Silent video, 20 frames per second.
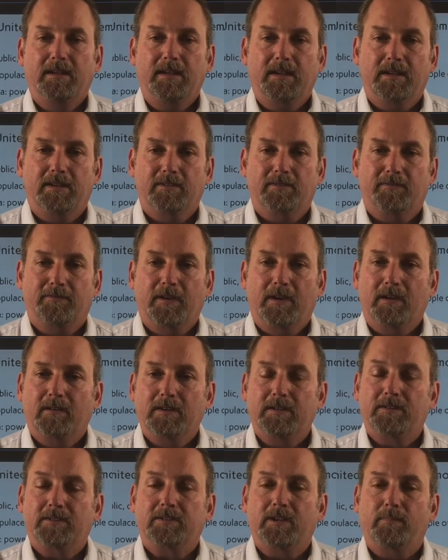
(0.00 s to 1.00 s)
It is
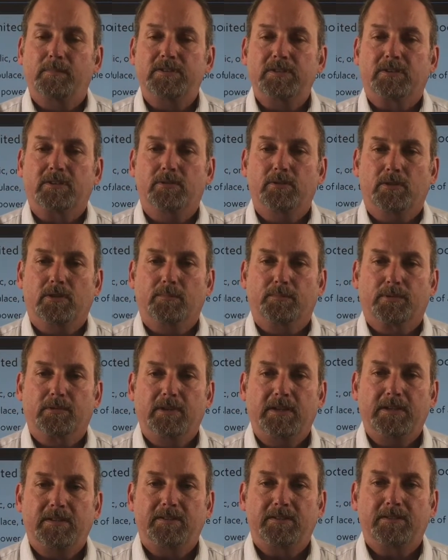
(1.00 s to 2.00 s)
very subject to
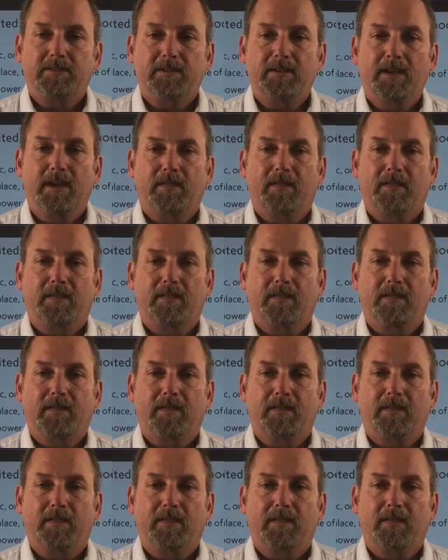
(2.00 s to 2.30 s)
caprice